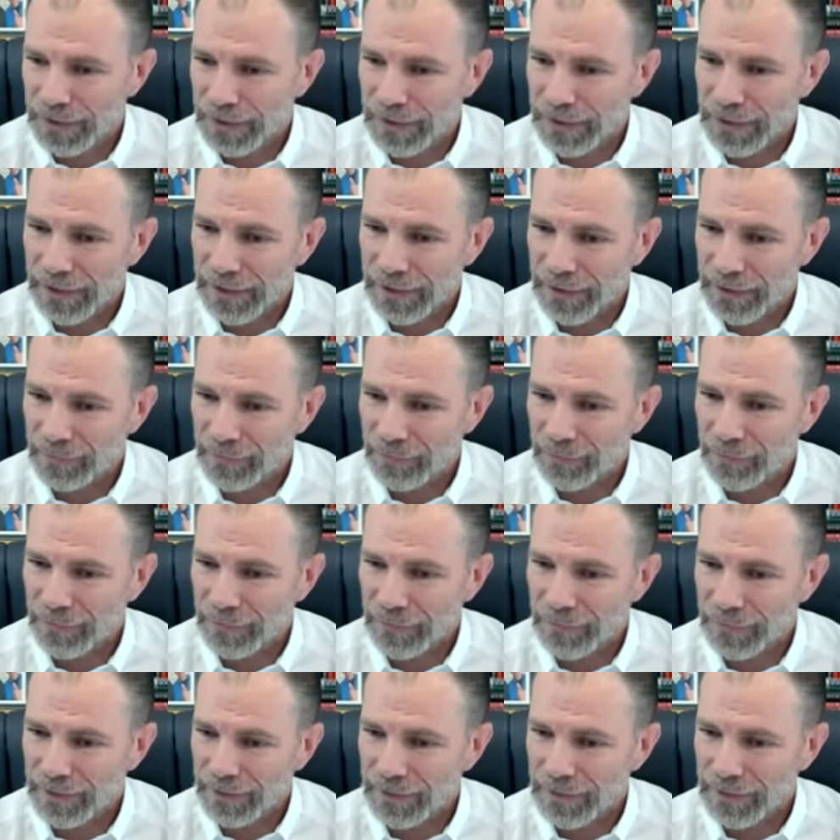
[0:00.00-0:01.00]

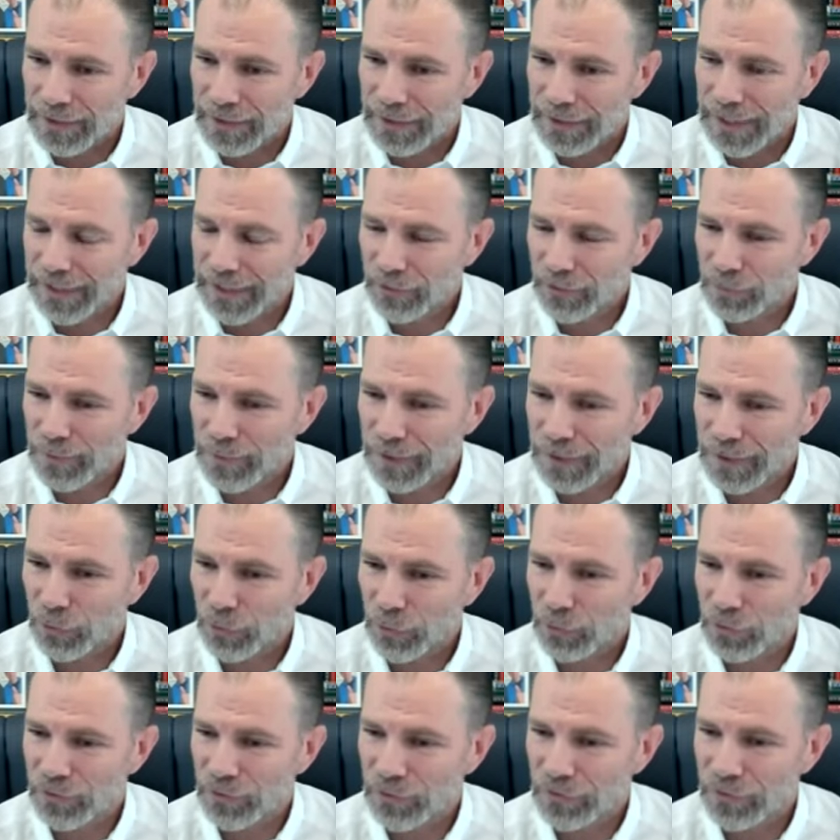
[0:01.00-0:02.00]
And that's
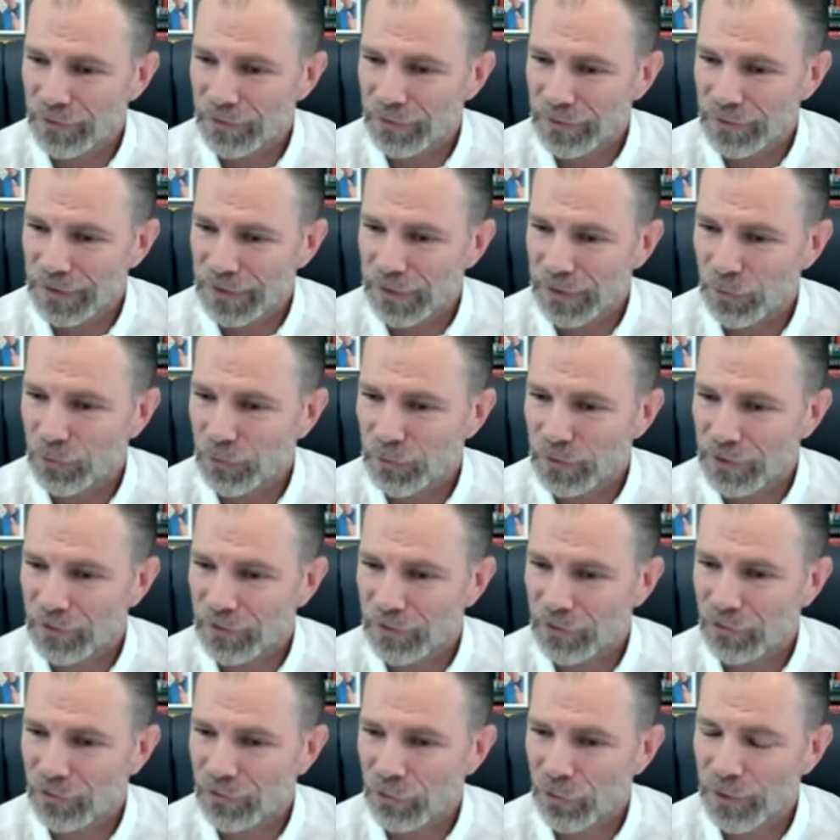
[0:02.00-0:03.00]
because in order
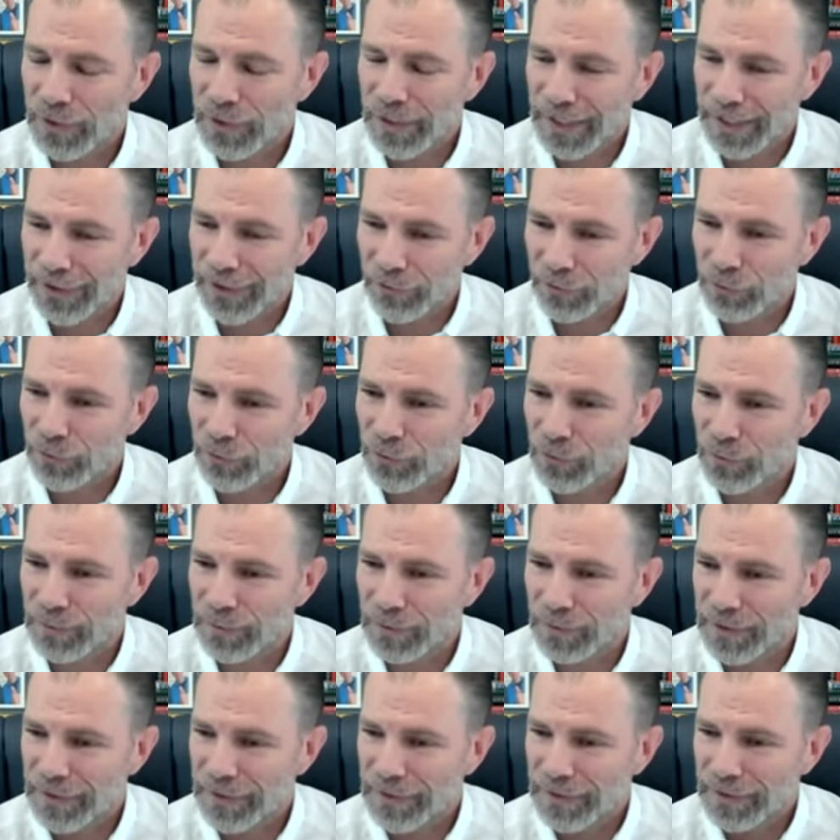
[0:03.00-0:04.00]
to join our
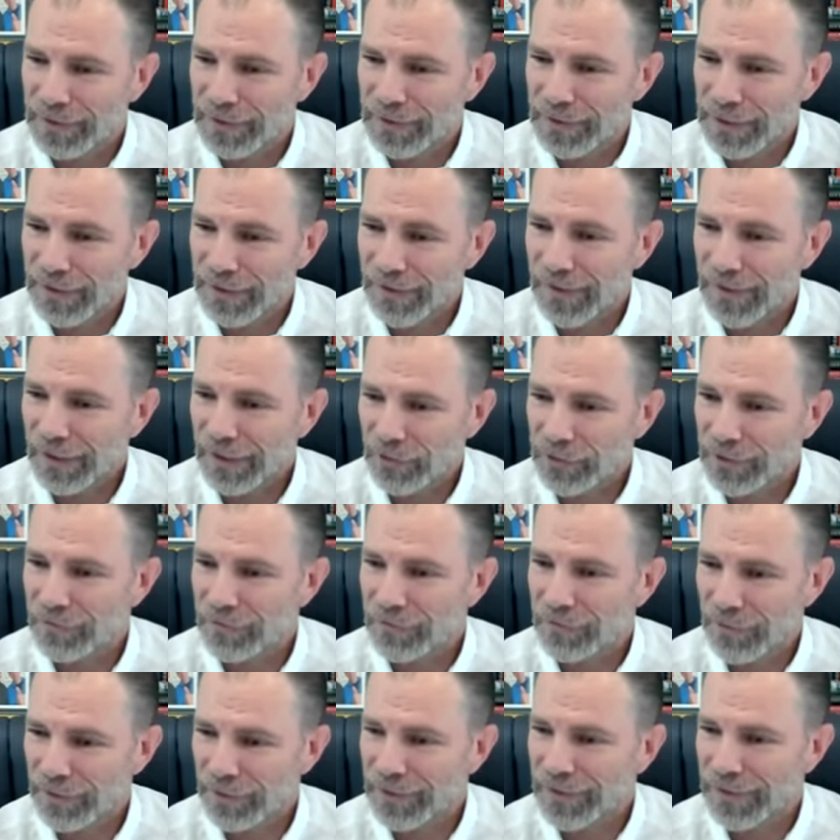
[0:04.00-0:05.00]
group, it's actually
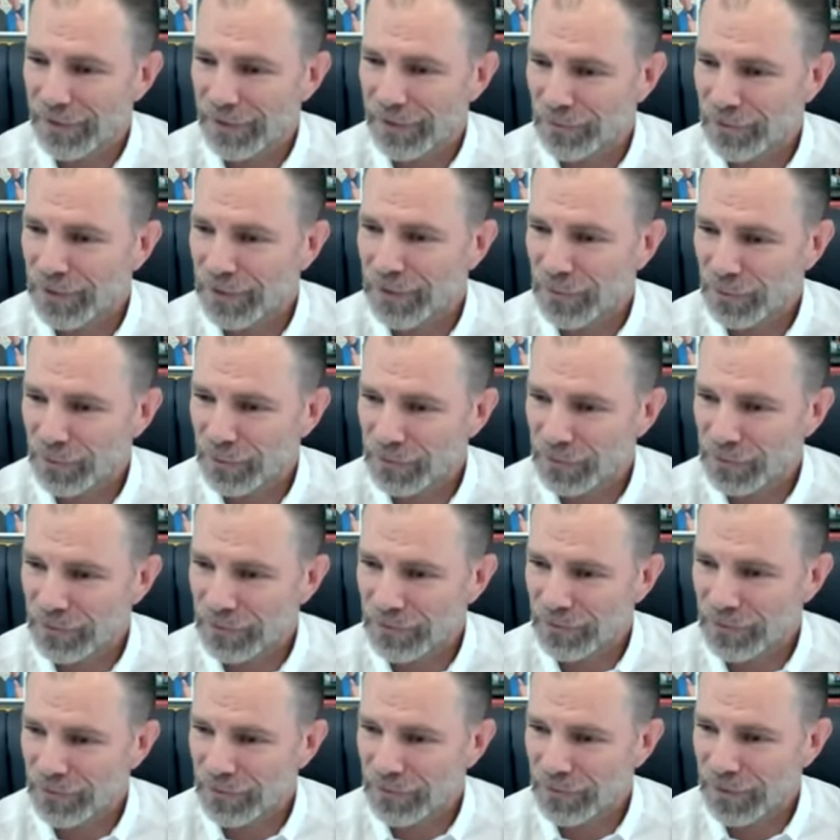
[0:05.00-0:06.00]
very difficult.
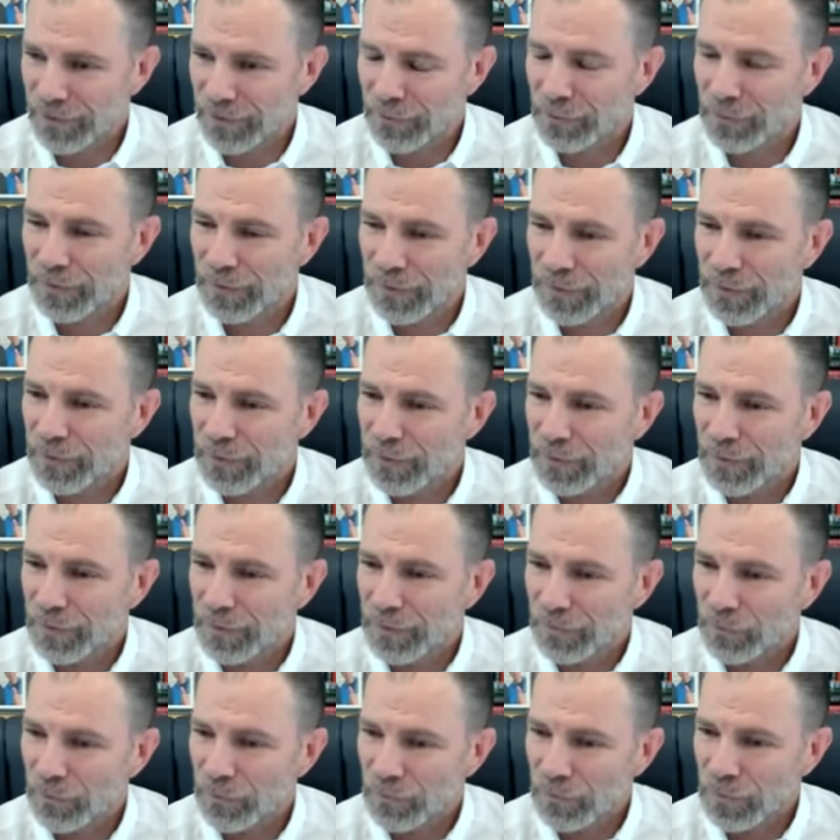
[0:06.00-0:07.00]
So,
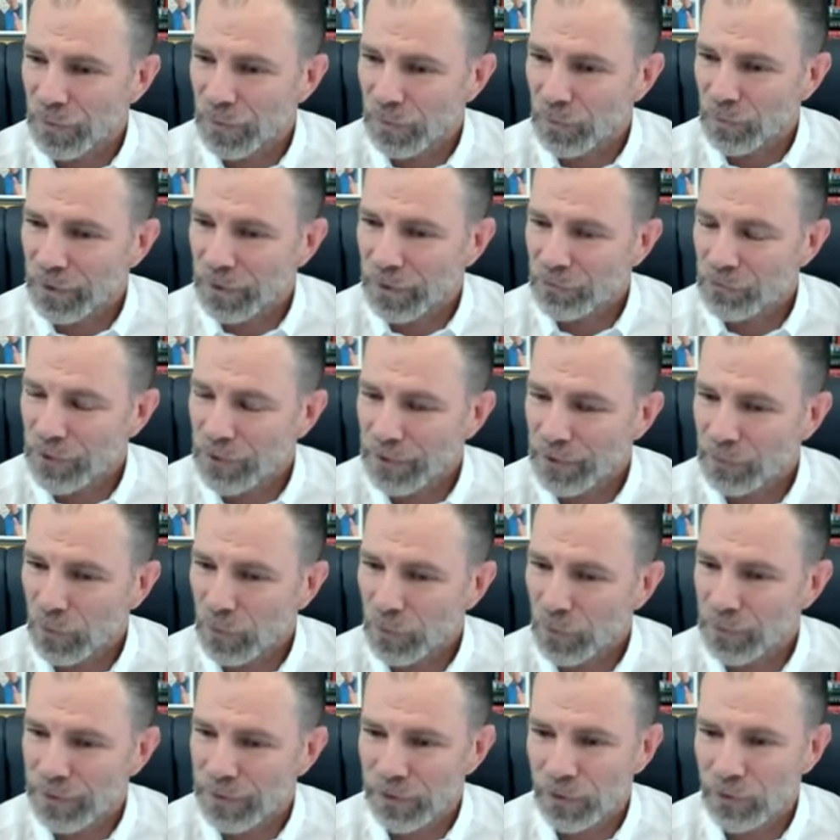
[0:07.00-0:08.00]
we run
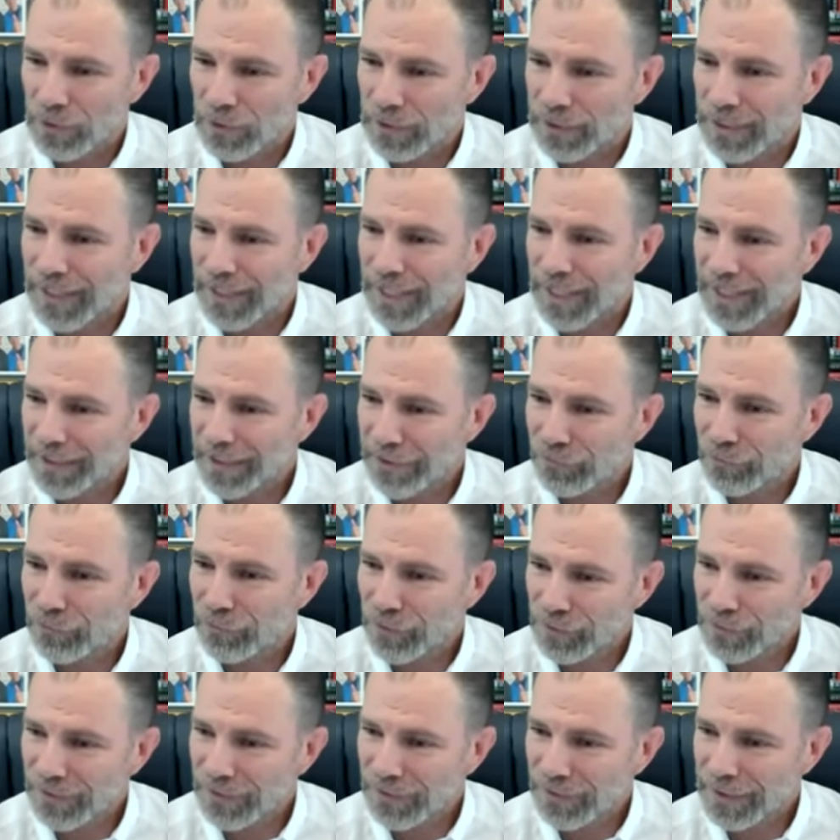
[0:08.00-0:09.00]
what we call a negative
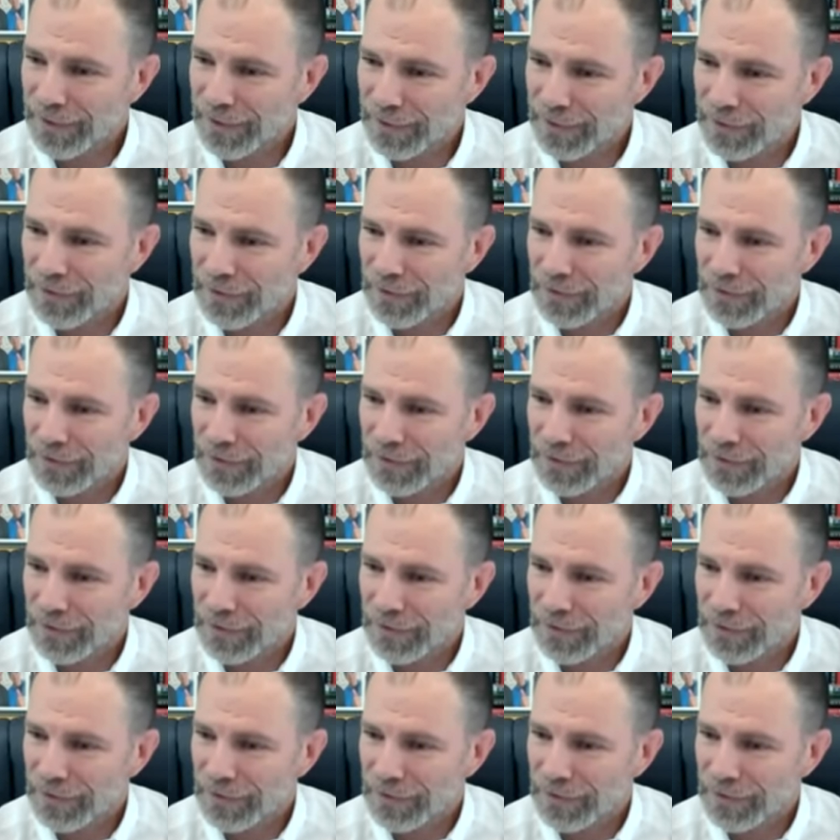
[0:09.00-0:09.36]
filter.